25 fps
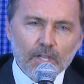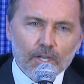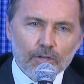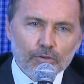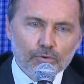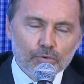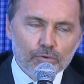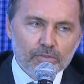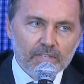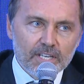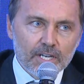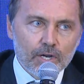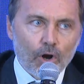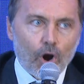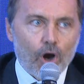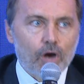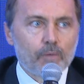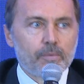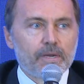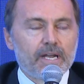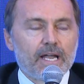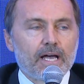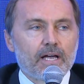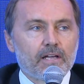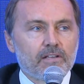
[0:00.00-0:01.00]
to
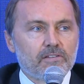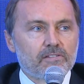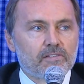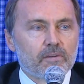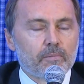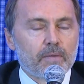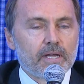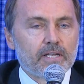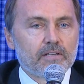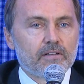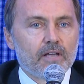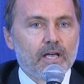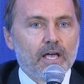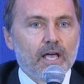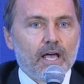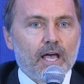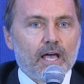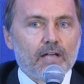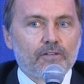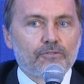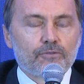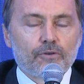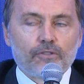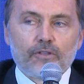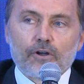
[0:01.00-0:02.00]
decarbonize cement.
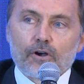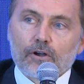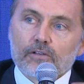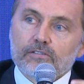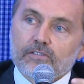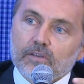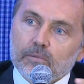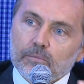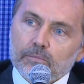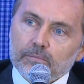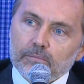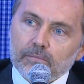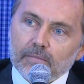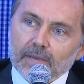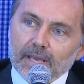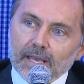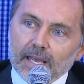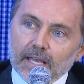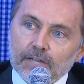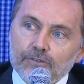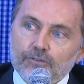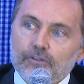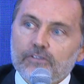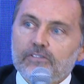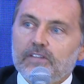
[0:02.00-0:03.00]
And so there are some
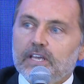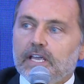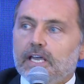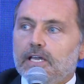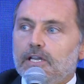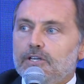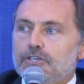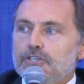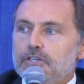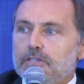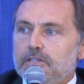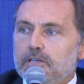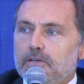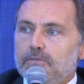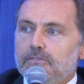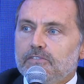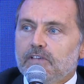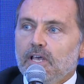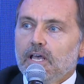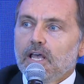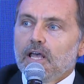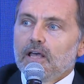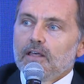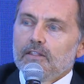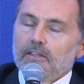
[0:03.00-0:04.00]
interesting initiatives.
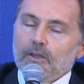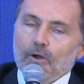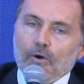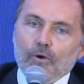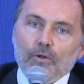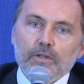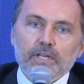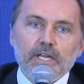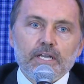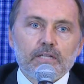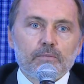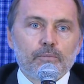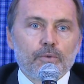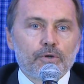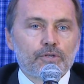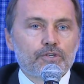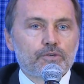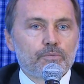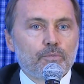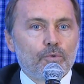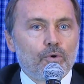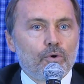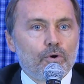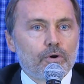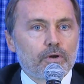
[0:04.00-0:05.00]
They all need much
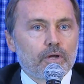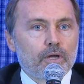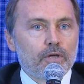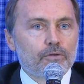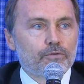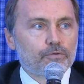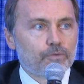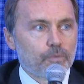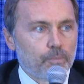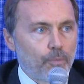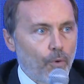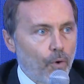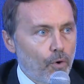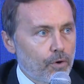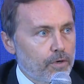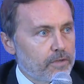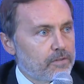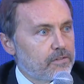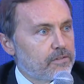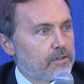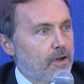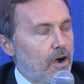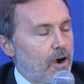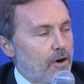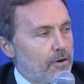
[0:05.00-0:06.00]
more
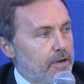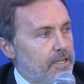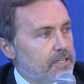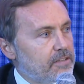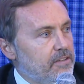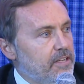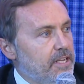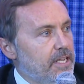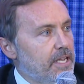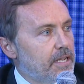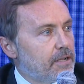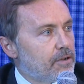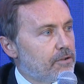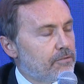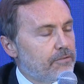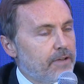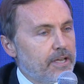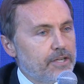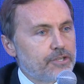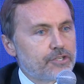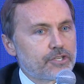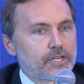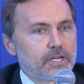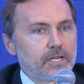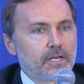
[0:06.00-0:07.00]
support, R&D,
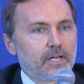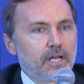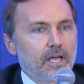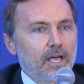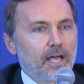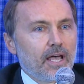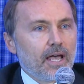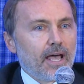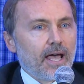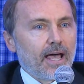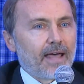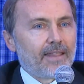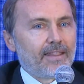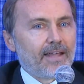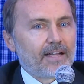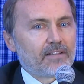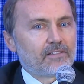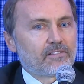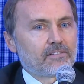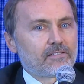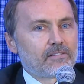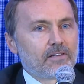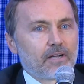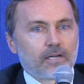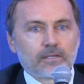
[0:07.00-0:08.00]
innovation, and
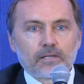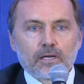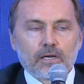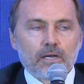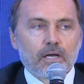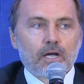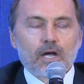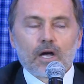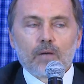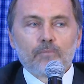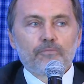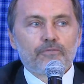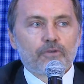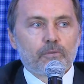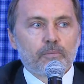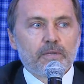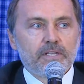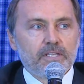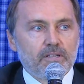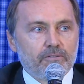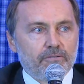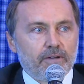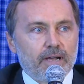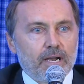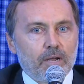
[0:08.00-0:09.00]
that's not going to come from a
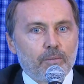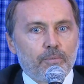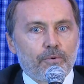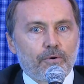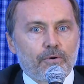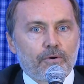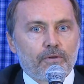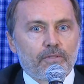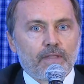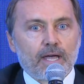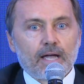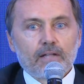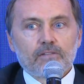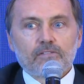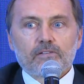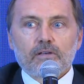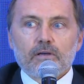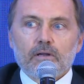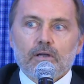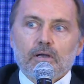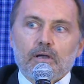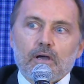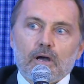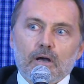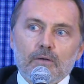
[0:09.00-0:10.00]
developer. That's
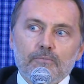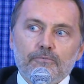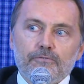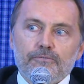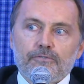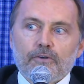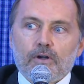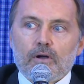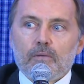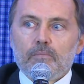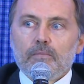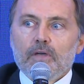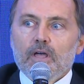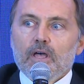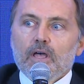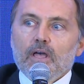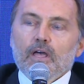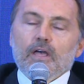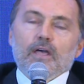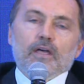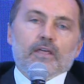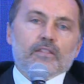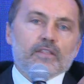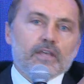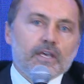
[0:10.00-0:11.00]
going to come from
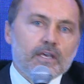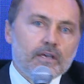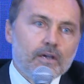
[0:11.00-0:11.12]
the